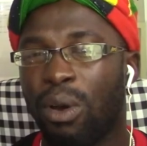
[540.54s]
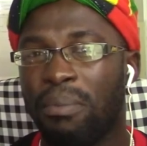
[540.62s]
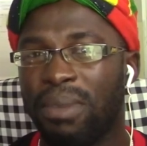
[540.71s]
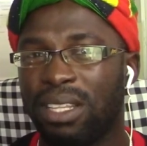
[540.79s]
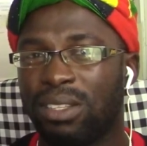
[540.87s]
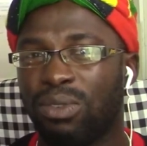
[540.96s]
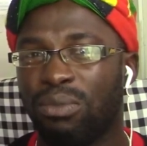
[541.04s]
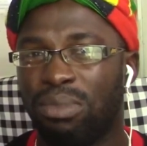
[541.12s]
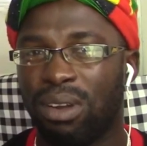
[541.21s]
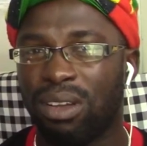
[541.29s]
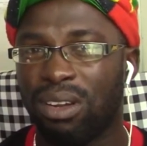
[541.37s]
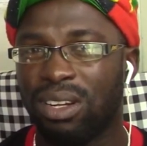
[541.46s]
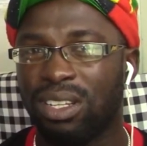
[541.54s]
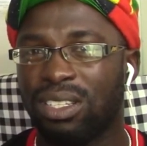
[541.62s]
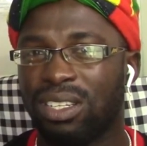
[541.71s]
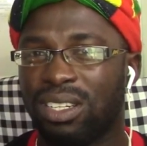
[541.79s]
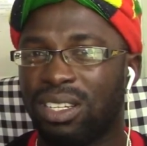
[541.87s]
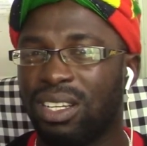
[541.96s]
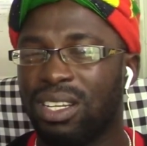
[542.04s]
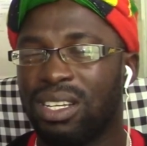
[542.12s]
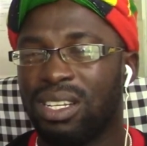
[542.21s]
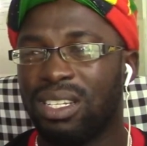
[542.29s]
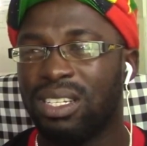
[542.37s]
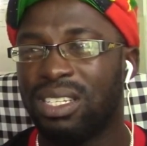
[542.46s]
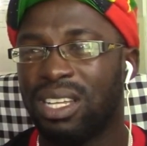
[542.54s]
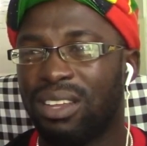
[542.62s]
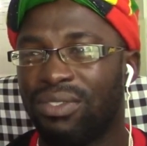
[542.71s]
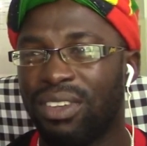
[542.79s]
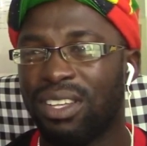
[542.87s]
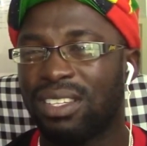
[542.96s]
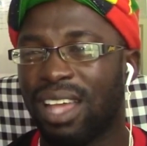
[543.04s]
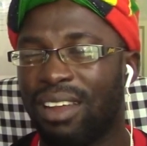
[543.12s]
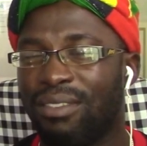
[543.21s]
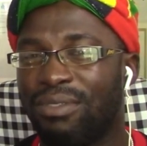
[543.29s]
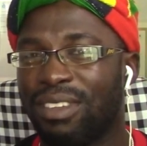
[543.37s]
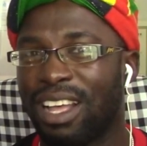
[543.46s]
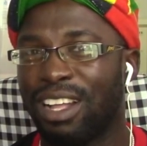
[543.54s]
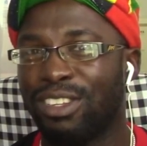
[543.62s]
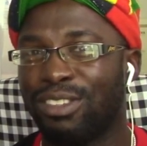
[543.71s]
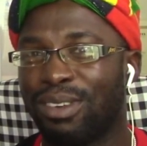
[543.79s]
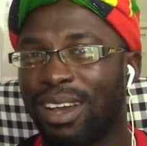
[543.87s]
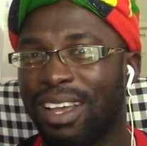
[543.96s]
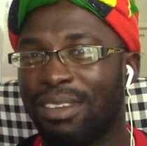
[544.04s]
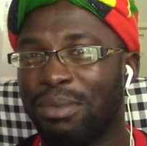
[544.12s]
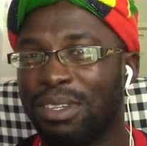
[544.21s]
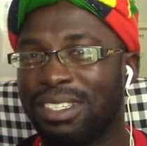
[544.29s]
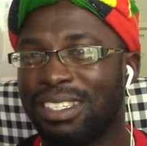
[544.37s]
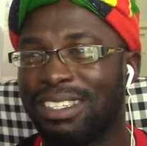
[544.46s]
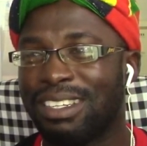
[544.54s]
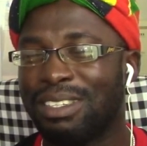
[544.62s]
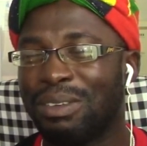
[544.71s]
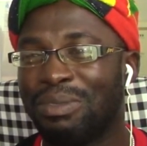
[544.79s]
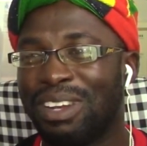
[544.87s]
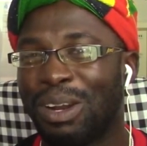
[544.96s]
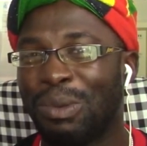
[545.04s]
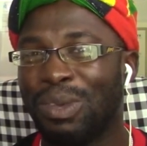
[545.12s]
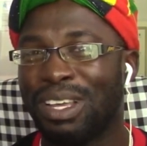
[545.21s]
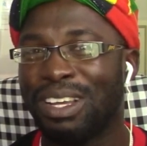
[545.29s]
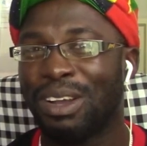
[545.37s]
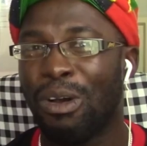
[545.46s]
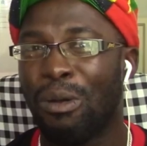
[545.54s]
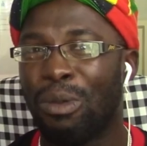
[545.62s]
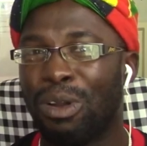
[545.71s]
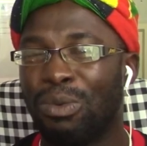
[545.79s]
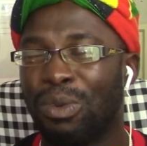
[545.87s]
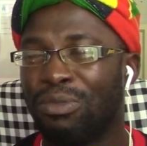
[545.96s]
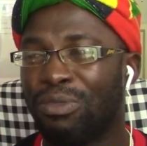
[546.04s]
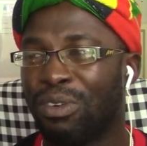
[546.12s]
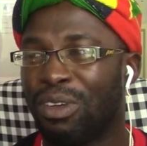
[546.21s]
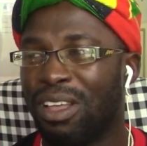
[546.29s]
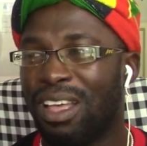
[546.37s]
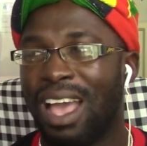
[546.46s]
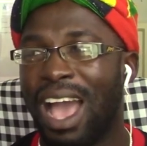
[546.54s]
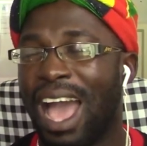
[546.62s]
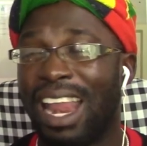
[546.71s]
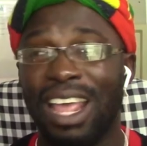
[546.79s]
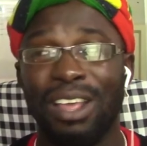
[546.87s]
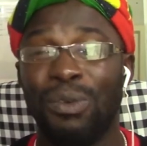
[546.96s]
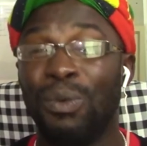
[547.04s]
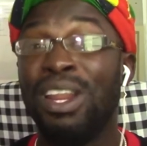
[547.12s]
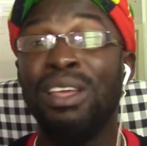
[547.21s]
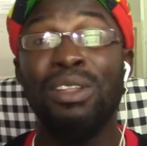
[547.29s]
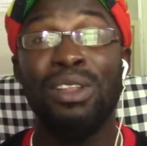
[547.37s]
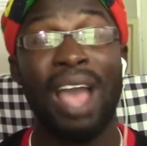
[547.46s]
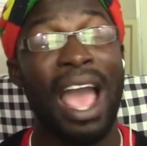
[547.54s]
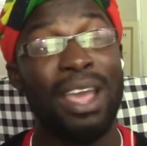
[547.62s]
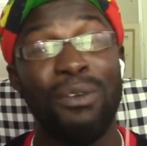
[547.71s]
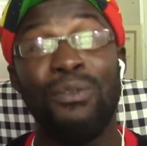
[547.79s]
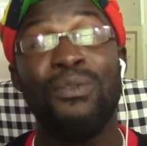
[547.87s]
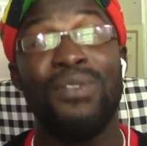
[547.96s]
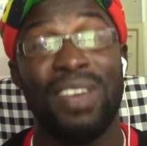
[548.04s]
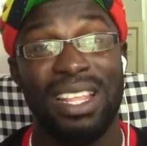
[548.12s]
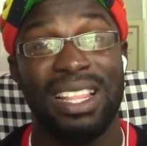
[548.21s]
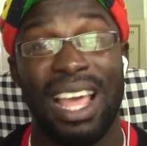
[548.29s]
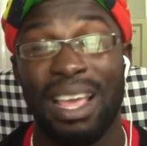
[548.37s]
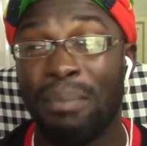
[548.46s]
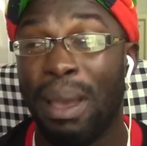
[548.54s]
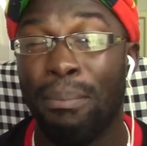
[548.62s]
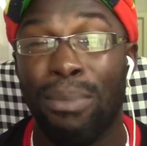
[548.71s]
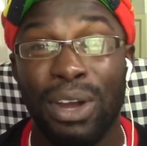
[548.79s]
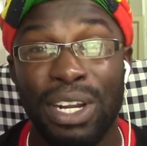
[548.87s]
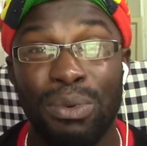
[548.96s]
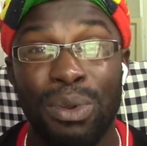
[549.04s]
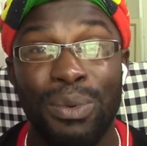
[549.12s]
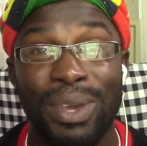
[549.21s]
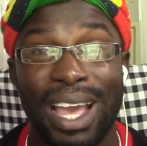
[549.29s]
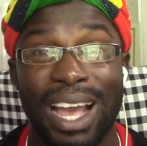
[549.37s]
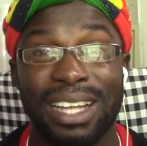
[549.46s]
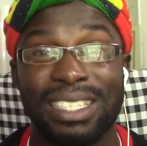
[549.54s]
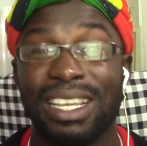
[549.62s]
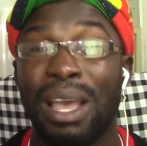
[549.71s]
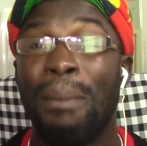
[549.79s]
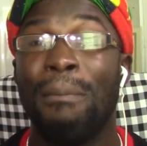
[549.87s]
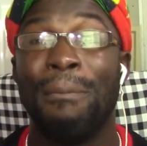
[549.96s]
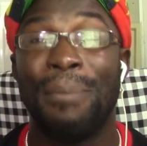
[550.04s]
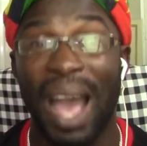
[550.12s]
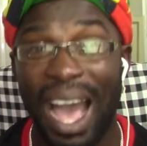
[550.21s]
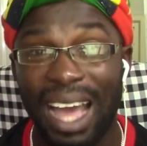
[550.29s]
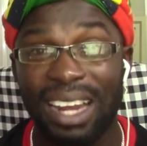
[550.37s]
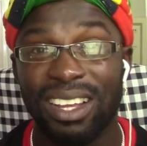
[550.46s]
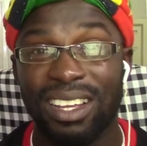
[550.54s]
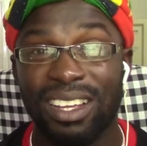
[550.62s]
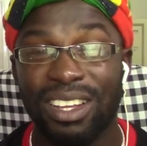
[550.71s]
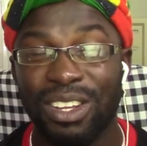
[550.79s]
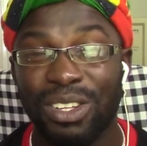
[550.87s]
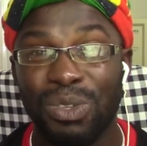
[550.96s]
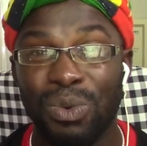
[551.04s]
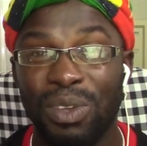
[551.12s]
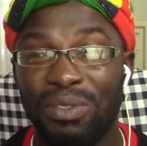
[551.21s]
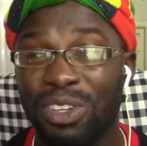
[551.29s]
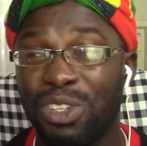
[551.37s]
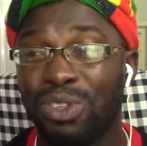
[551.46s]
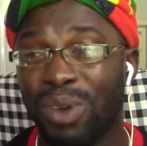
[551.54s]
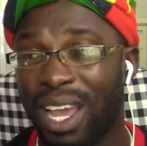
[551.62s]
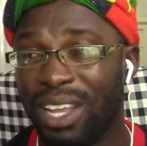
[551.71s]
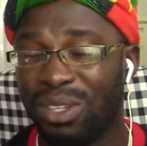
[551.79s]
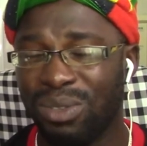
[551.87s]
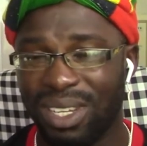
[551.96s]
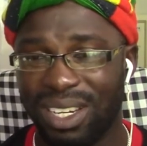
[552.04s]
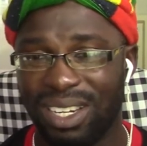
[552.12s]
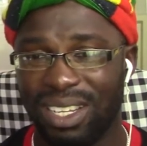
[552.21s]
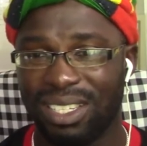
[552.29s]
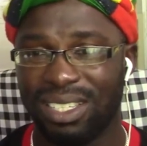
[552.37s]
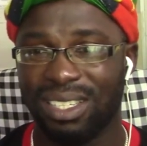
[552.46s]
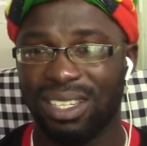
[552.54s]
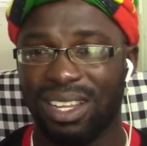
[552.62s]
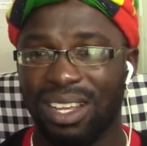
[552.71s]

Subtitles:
meat with blood on it, and these are things I don't think I'll try, because it's not something that we are common with, and I feel like my body will react bad to even trying to eat this